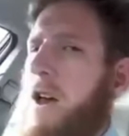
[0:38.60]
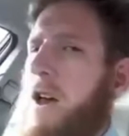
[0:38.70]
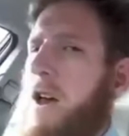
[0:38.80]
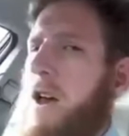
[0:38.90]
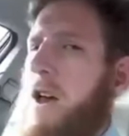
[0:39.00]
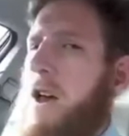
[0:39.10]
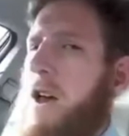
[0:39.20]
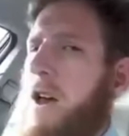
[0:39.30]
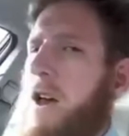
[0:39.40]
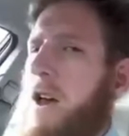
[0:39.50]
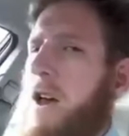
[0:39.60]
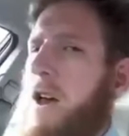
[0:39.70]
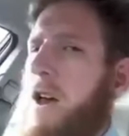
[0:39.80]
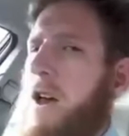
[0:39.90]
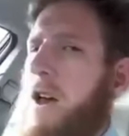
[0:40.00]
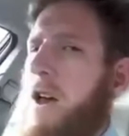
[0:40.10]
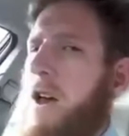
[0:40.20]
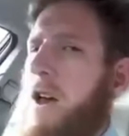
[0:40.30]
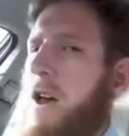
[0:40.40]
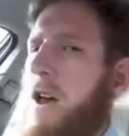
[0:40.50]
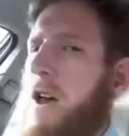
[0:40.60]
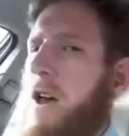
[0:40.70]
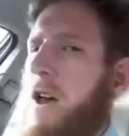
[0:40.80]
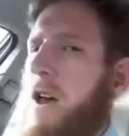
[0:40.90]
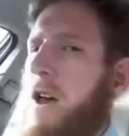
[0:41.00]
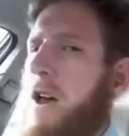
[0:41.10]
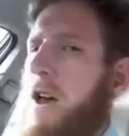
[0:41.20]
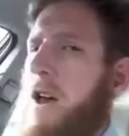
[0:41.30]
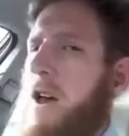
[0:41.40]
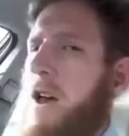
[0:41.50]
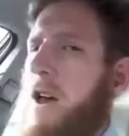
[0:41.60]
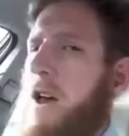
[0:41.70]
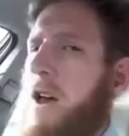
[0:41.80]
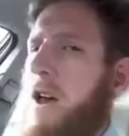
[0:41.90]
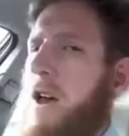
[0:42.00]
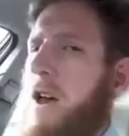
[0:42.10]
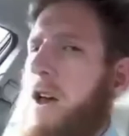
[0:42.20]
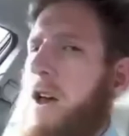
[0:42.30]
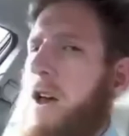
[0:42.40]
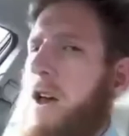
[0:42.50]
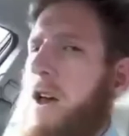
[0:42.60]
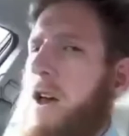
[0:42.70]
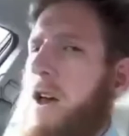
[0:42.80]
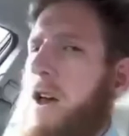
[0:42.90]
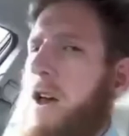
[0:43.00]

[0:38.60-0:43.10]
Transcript: (silent)